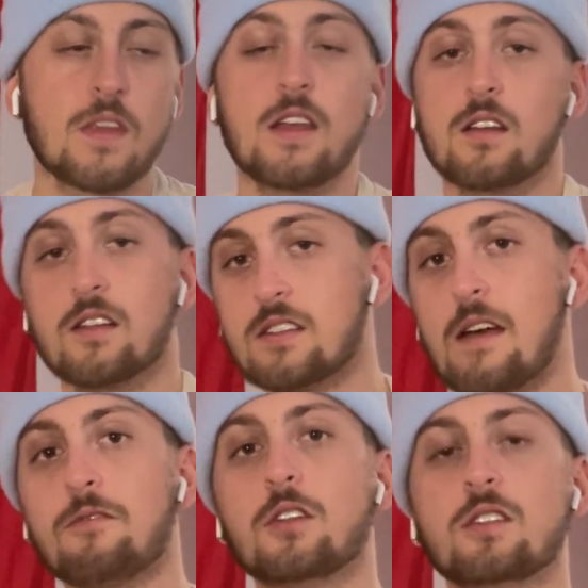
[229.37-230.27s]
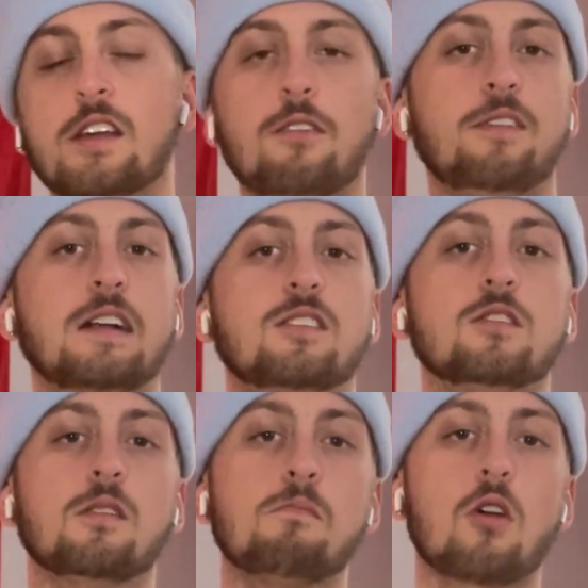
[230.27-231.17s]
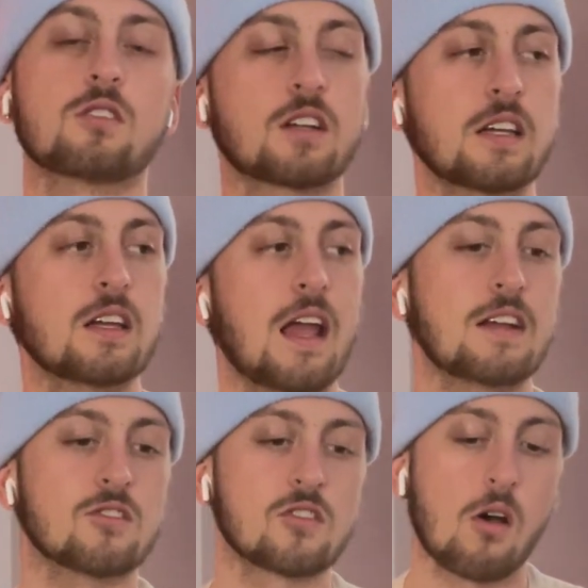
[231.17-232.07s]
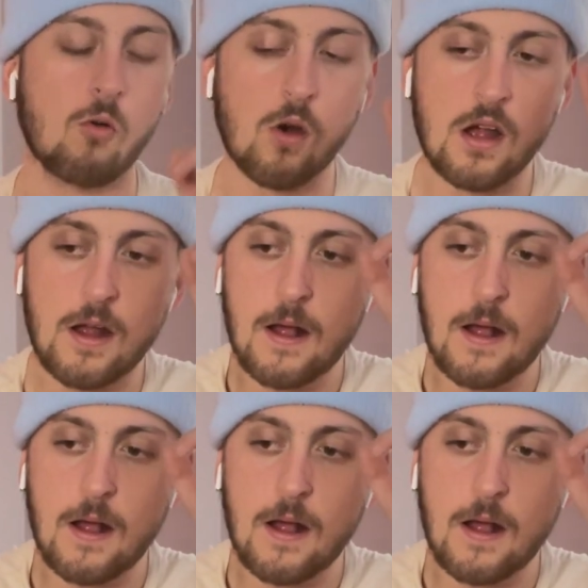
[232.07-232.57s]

it definitely affected the market. And so,